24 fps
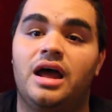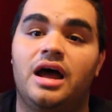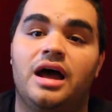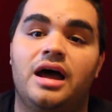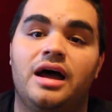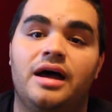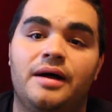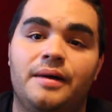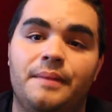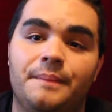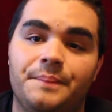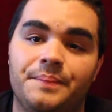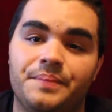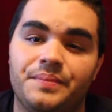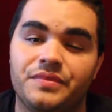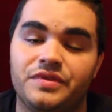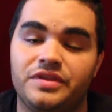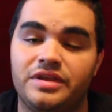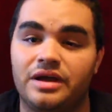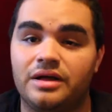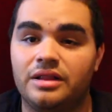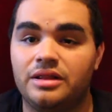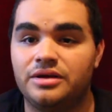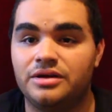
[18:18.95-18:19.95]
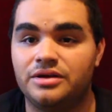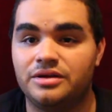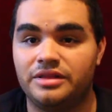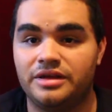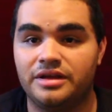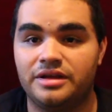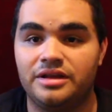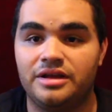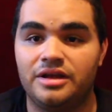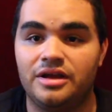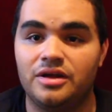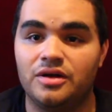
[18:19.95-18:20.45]
Um, tell her
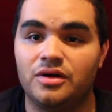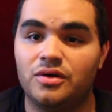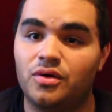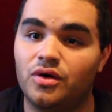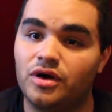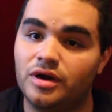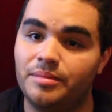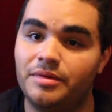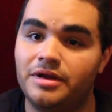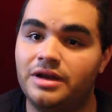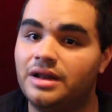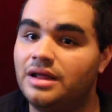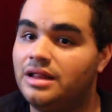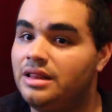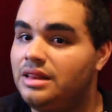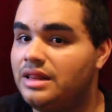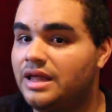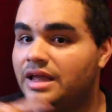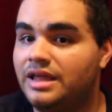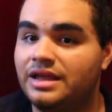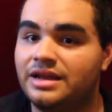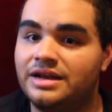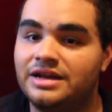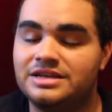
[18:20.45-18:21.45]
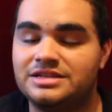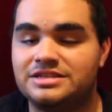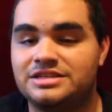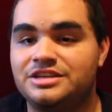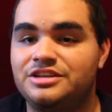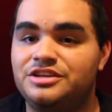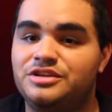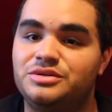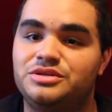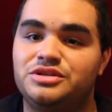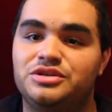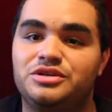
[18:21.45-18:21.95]
that Corbin Lateyetnice
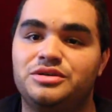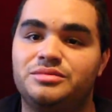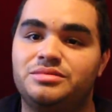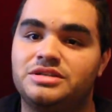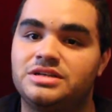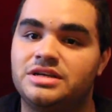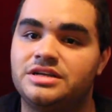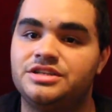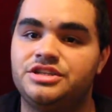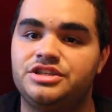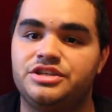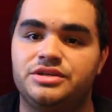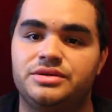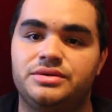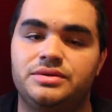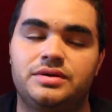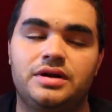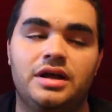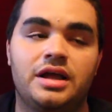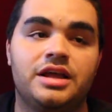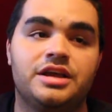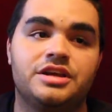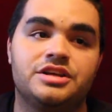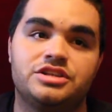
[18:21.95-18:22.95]
on YouTube sent you.